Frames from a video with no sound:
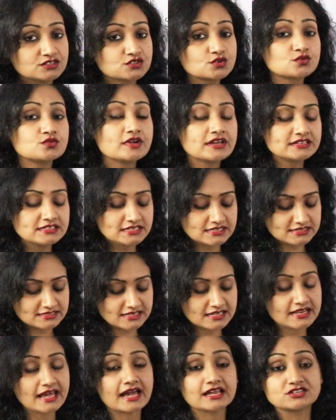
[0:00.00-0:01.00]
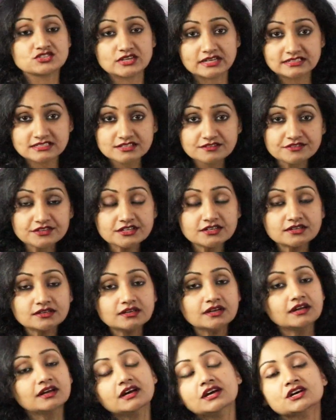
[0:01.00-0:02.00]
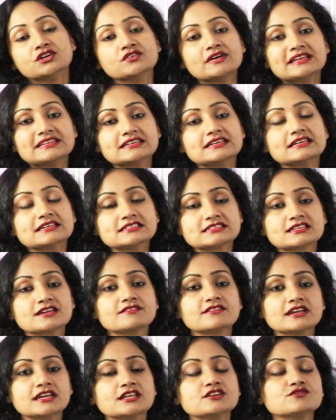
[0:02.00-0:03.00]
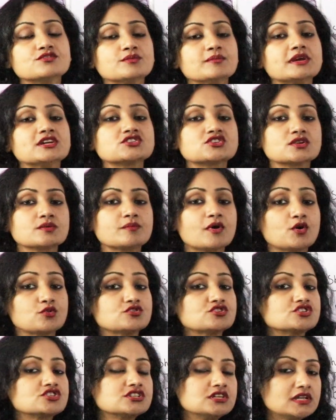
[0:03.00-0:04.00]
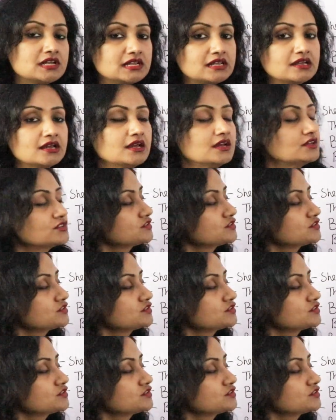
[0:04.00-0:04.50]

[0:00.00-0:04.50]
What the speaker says: So ready is an adjective here. Ready is giving information about she,